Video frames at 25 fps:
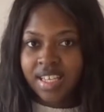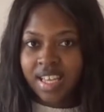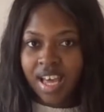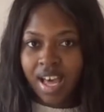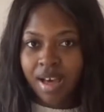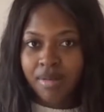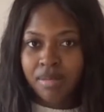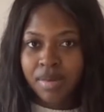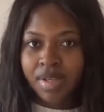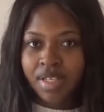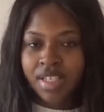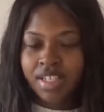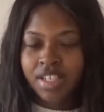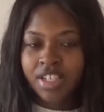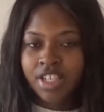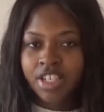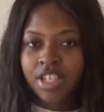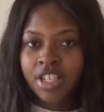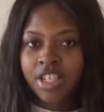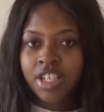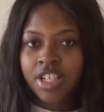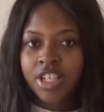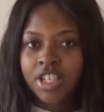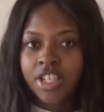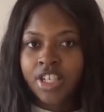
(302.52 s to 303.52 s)
cupboard.
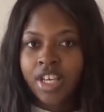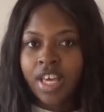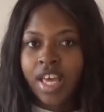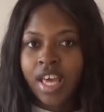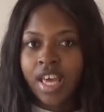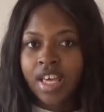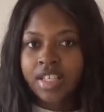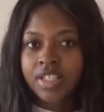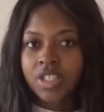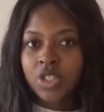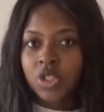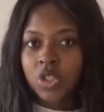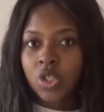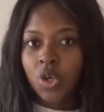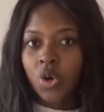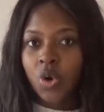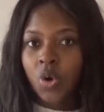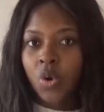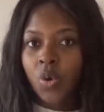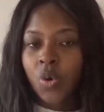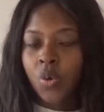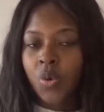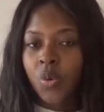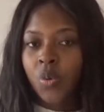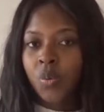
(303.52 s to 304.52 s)

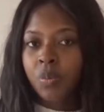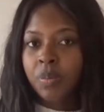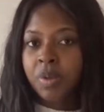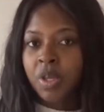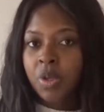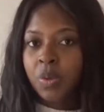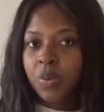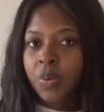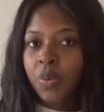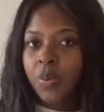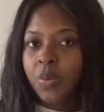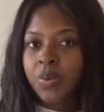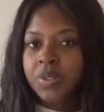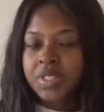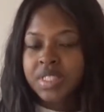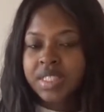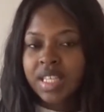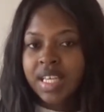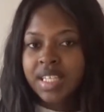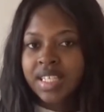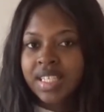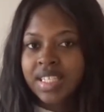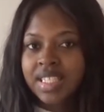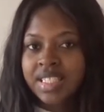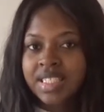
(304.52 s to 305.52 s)
So because
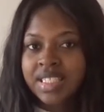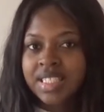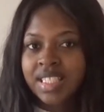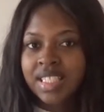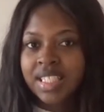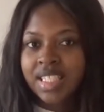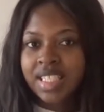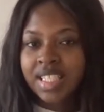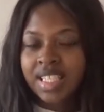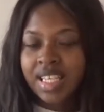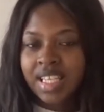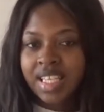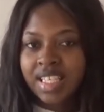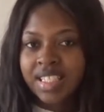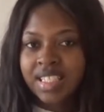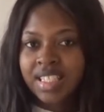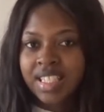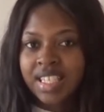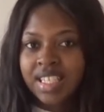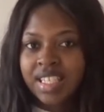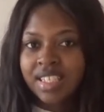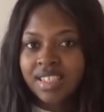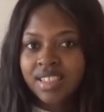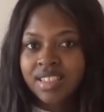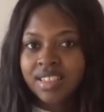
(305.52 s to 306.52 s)
that is an
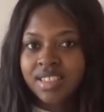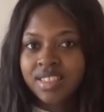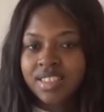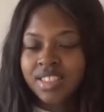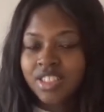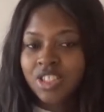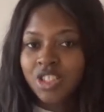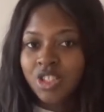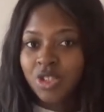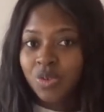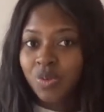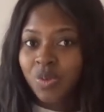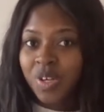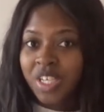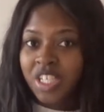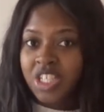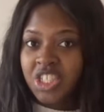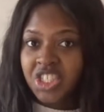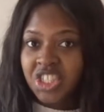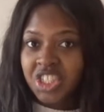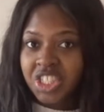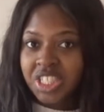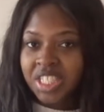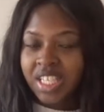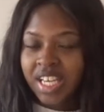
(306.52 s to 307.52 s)
electrical
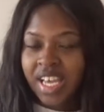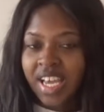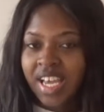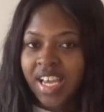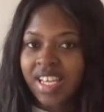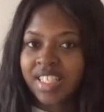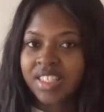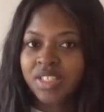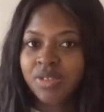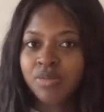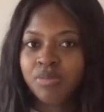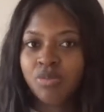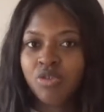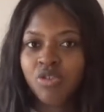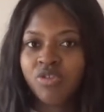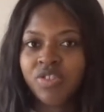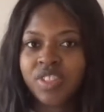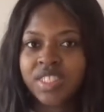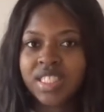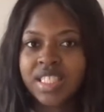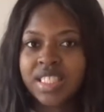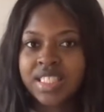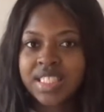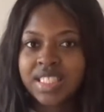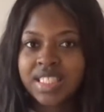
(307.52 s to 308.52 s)
situation, I had to move
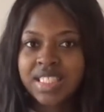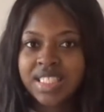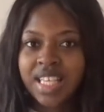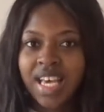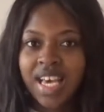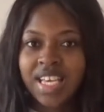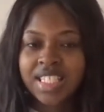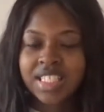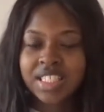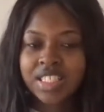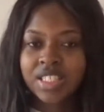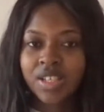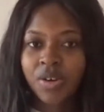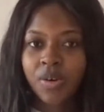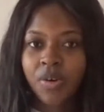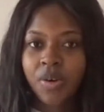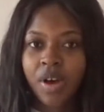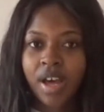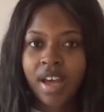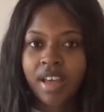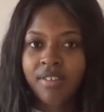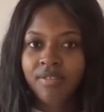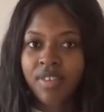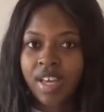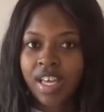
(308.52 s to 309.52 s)
it inside, so
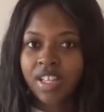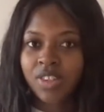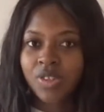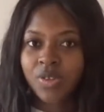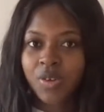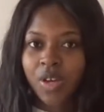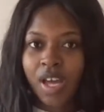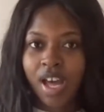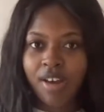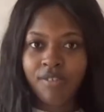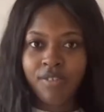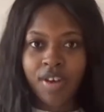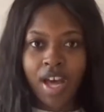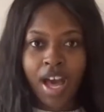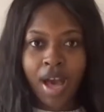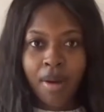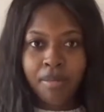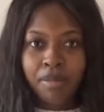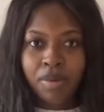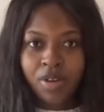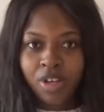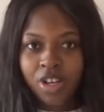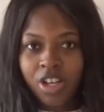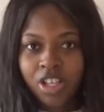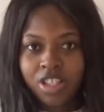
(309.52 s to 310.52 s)
I've had to cover
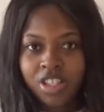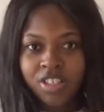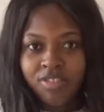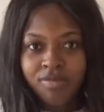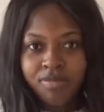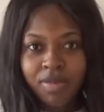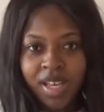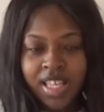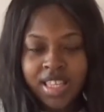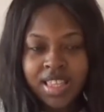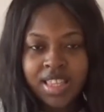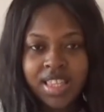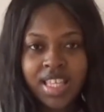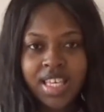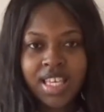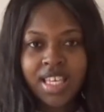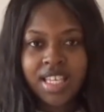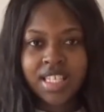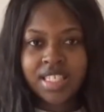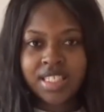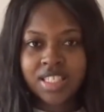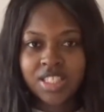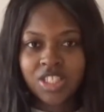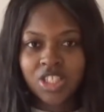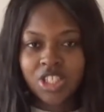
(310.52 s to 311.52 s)
up a lot of my
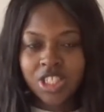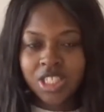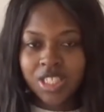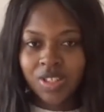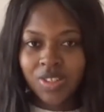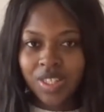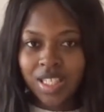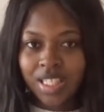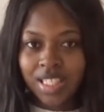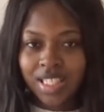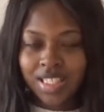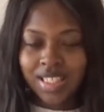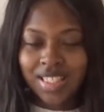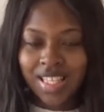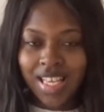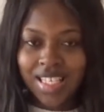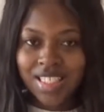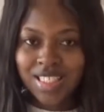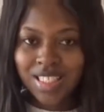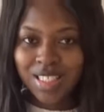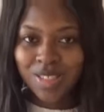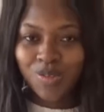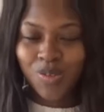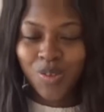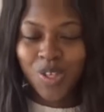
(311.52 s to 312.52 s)
things just so that the
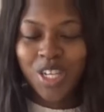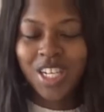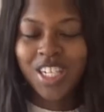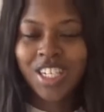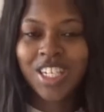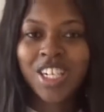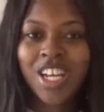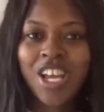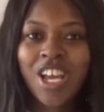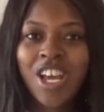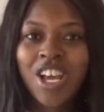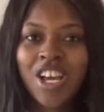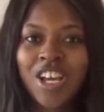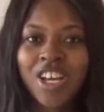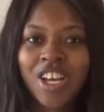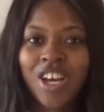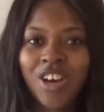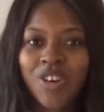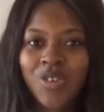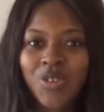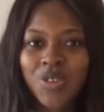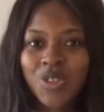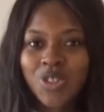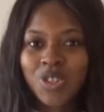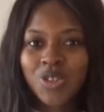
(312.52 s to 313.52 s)
dust wouldn't
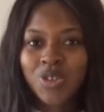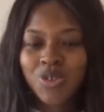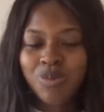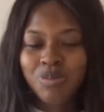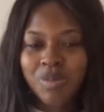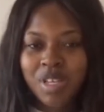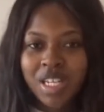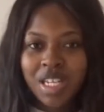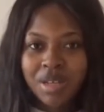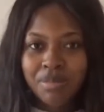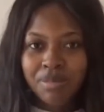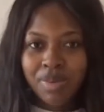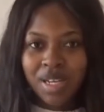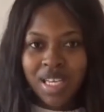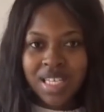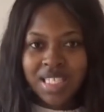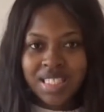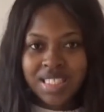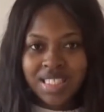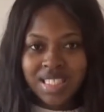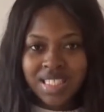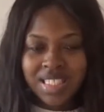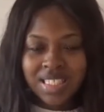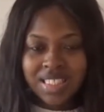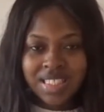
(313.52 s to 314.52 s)
go too many
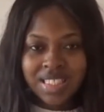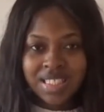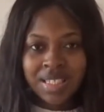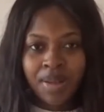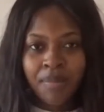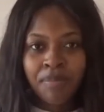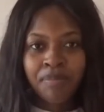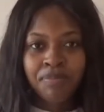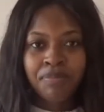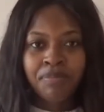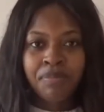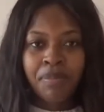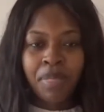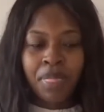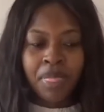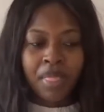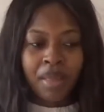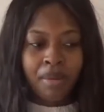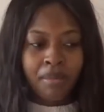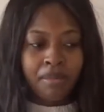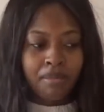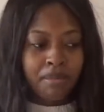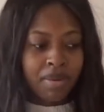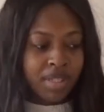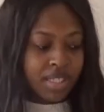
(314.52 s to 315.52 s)
places.
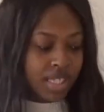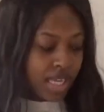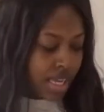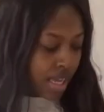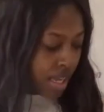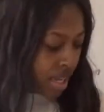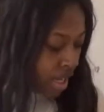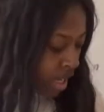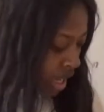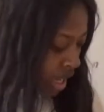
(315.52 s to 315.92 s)
But yeah,